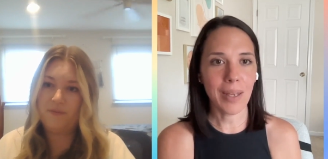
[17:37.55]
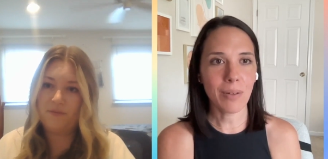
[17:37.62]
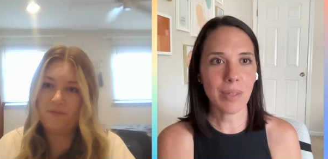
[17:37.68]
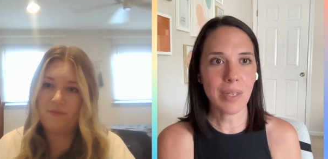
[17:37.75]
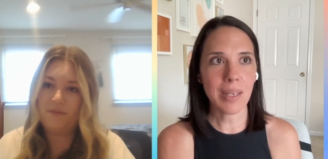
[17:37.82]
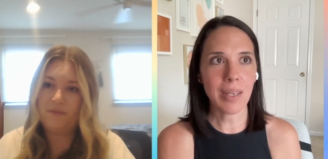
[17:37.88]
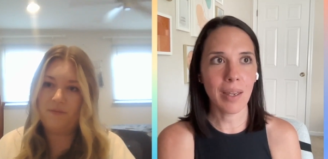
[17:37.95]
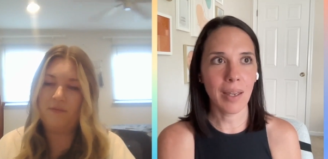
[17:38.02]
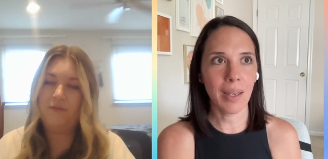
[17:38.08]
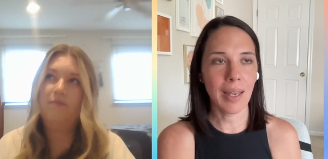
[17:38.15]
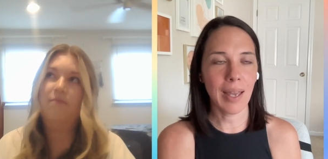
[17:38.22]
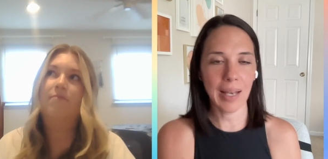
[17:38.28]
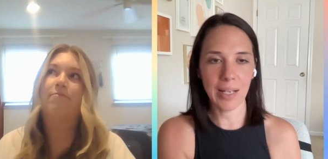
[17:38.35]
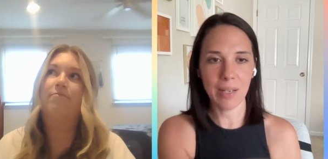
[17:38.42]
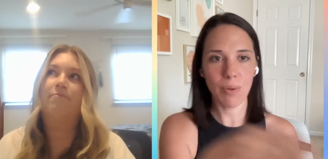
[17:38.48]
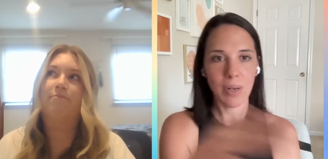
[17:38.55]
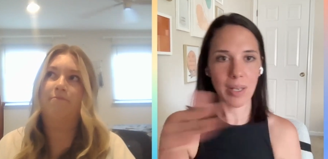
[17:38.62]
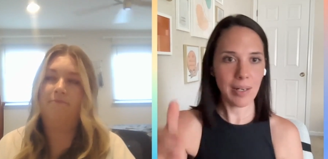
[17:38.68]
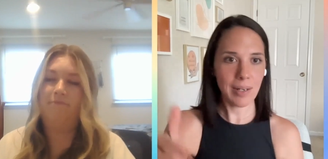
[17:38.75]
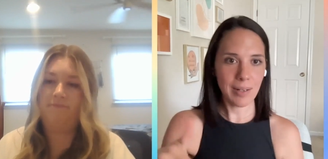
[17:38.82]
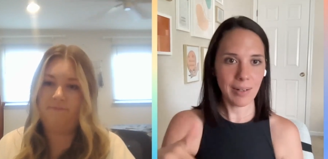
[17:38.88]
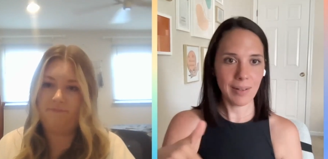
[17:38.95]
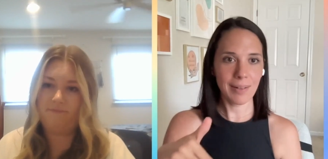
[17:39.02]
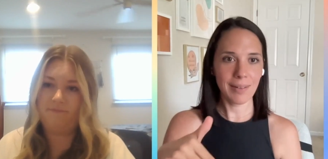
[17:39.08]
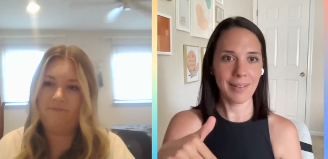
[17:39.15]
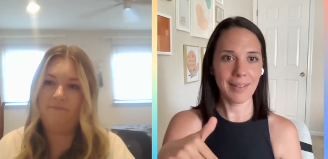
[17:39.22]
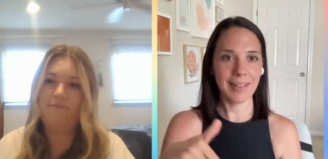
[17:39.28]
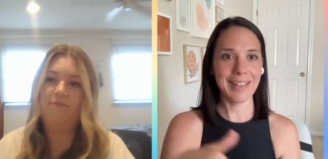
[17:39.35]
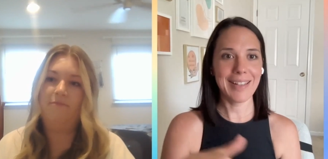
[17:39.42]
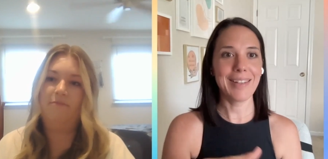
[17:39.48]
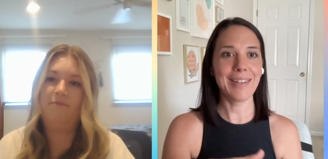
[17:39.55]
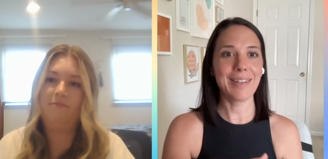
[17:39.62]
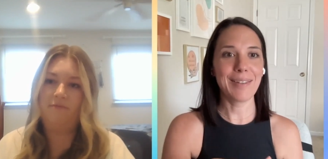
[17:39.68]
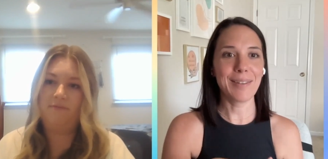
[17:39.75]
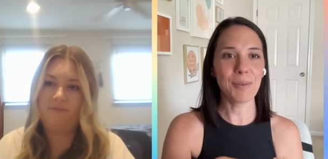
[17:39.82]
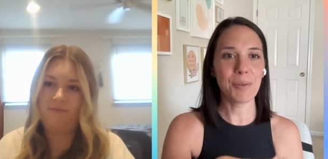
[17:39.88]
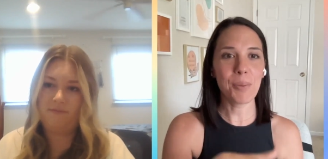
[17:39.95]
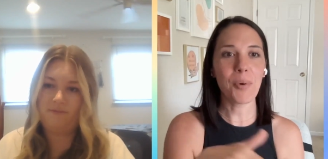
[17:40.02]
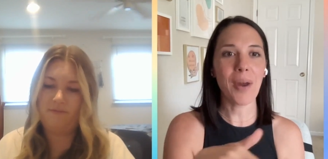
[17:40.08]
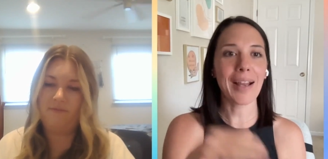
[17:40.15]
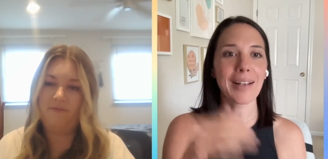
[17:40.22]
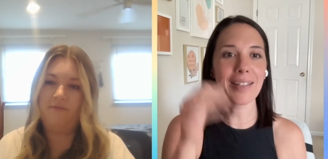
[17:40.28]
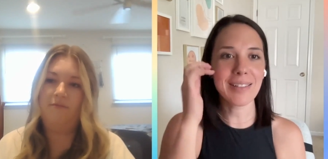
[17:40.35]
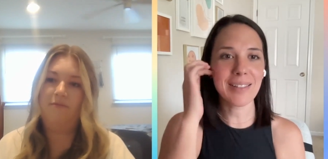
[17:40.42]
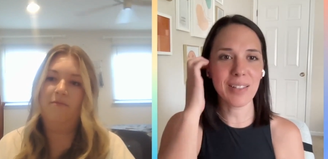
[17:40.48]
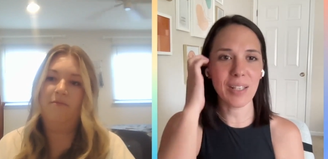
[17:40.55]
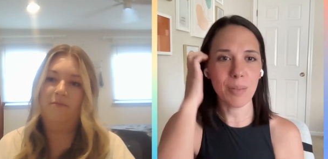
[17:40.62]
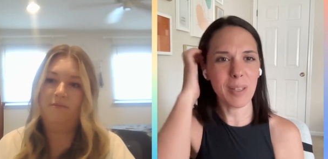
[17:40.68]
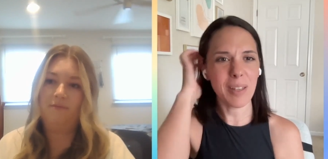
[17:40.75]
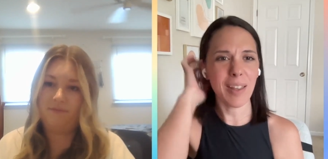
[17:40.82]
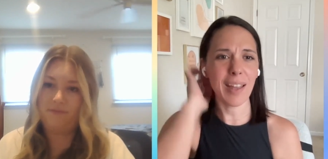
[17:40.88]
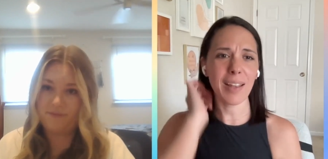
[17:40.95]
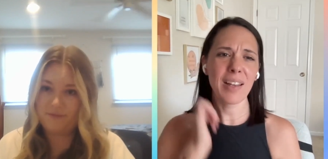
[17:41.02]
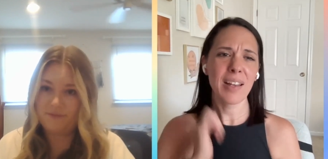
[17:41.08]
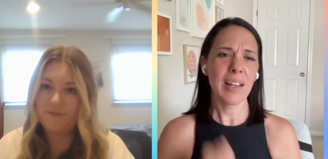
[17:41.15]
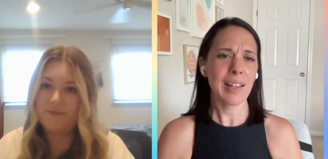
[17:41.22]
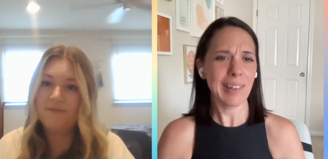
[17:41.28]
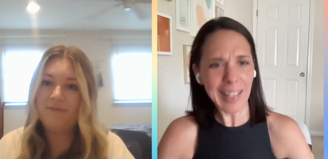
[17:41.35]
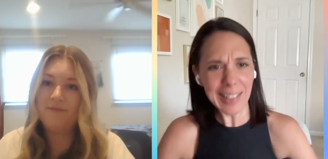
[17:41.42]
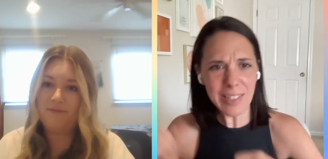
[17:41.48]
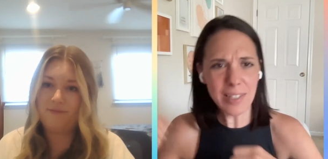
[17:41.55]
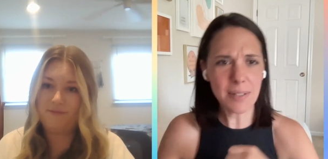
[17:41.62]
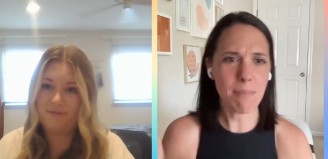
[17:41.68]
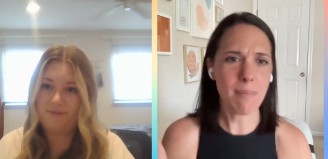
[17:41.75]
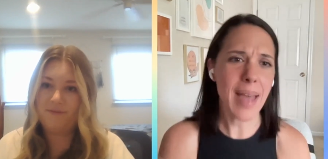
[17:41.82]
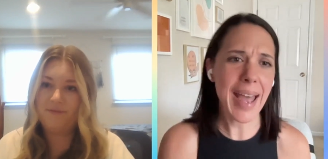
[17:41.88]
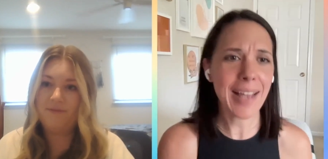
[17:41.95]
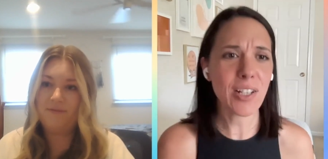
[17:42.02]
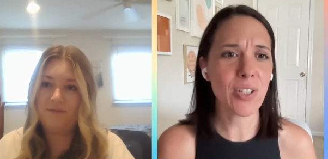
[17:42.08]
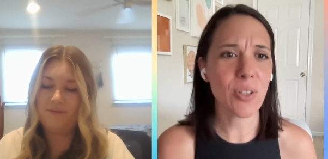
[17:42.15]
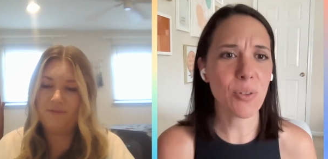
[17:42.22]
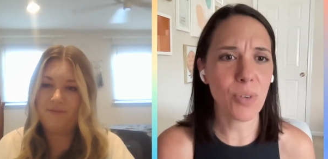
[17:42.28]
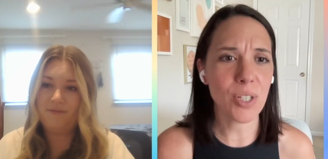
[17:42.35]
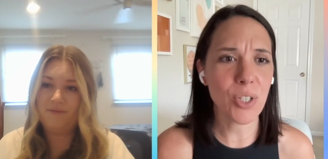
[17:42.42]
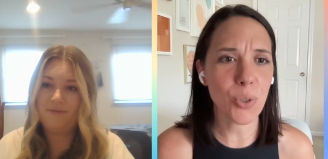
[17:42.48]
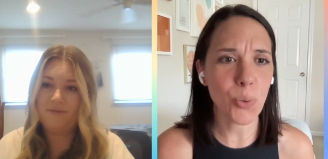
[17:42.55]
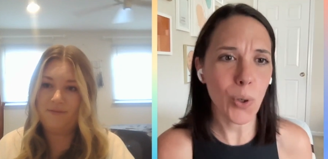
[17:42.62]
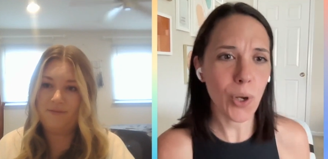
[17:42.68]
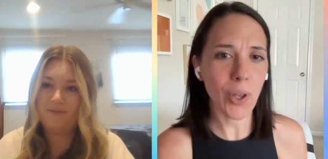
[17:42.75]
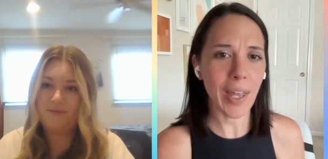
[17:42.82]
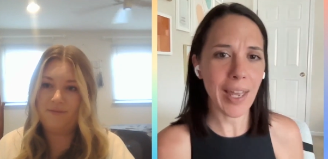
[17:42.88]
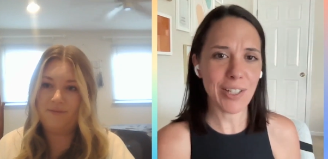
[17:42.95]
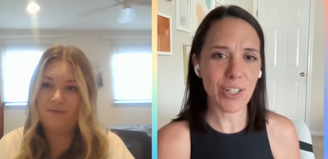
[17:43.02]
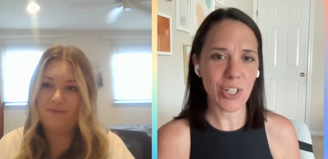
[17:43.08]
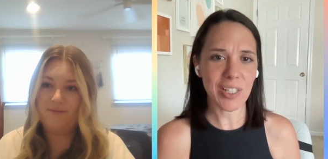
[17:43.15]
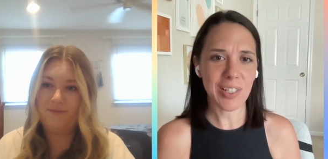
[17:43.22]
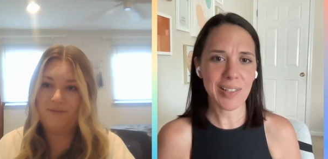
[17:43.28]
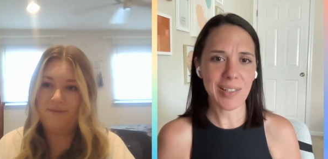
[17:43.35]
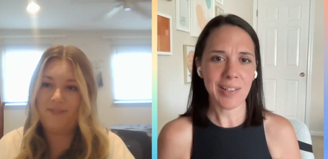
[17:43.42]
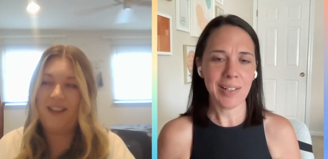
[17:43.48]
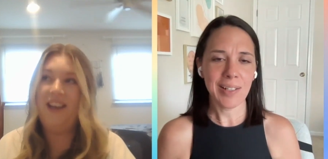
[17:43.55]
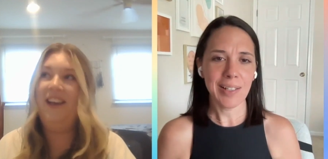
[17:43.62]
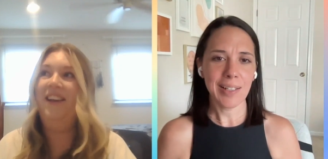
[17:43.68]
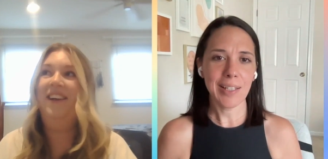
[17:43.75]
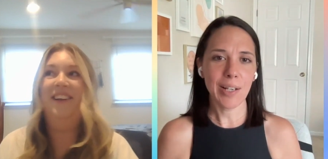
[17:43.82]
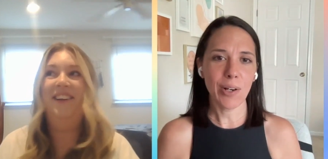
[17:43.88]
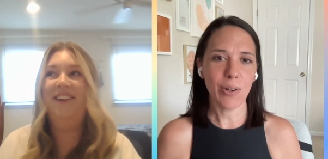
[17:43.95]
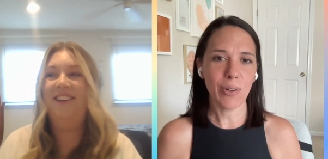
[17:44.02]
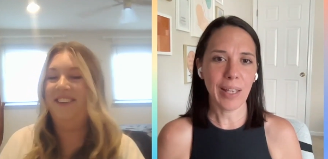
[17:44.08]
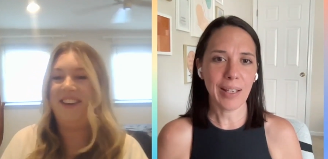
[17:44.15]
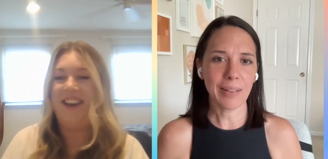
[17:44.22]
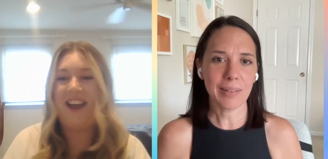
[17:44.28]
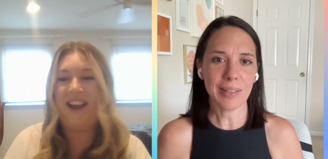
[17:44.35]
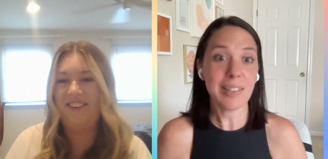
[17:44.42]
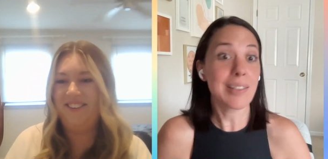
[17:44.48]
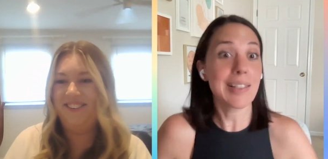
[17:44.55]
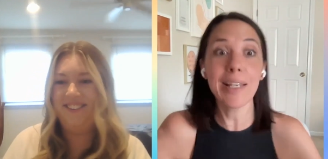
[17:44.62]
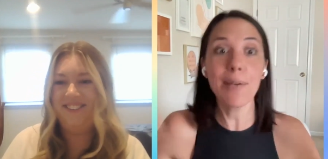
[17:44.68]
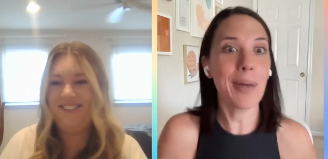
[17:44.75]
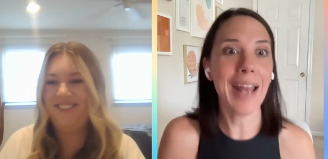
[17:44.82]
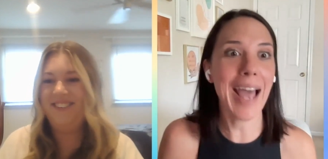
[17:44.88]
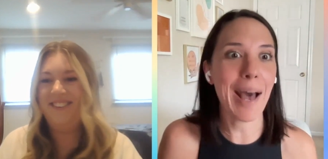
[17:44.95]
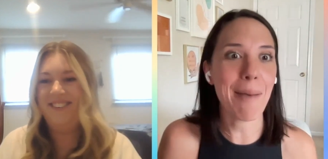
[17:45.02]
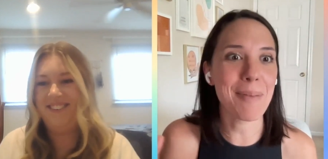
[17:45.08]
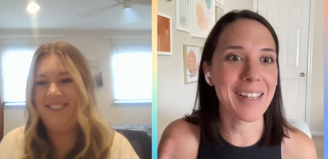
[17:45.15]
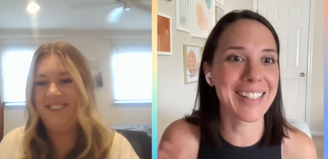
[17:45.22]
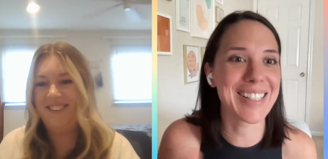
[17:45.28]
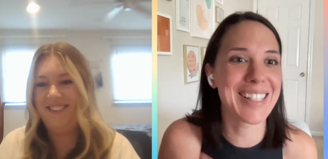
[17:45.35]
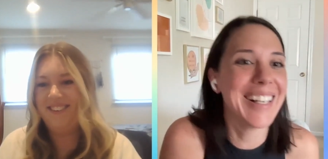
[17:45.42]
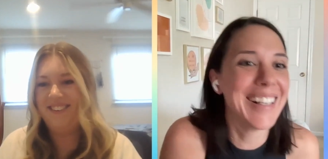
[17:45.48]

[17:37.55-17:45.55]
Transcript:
Speaker 1: I don't think anyone in the practice is going to be like, let's smash the ritual and just, you know, like no. see what happens.